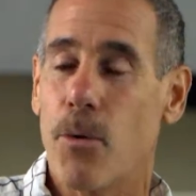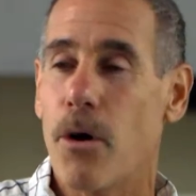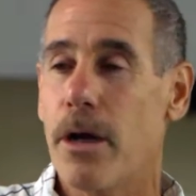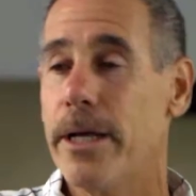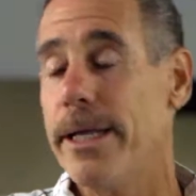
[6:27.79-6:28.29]

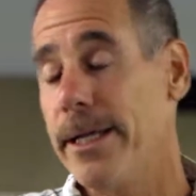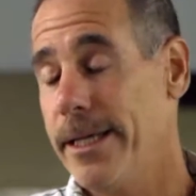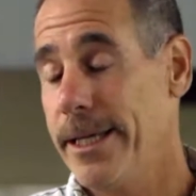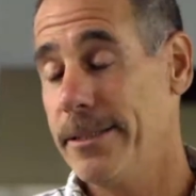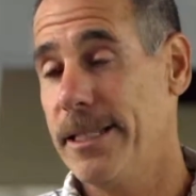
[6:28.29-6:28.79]
Or
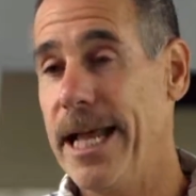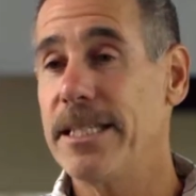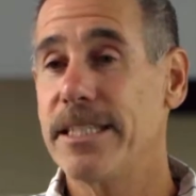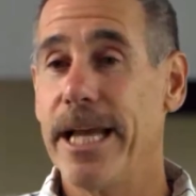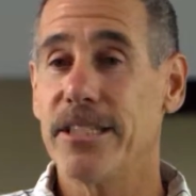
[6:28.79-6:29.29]
in
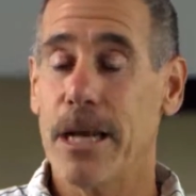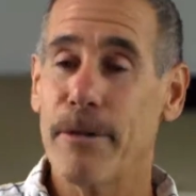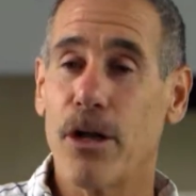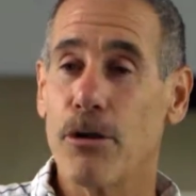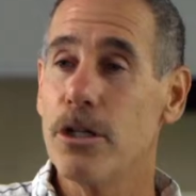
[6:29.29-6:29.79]
today's age, I'm
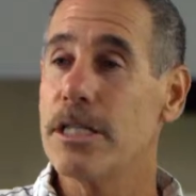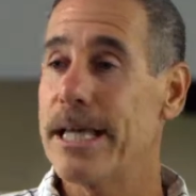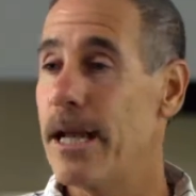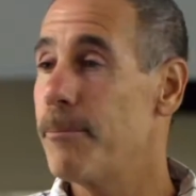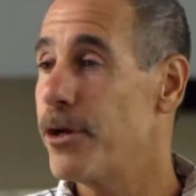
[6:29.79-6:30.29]
going to go look
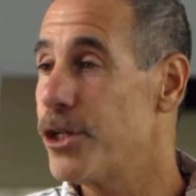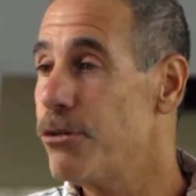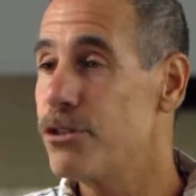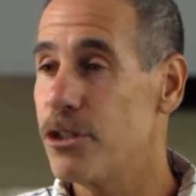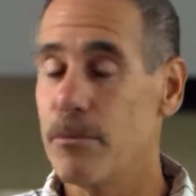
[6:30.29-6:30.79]
that up on
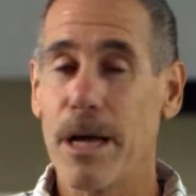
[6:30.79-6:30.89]
YouTube.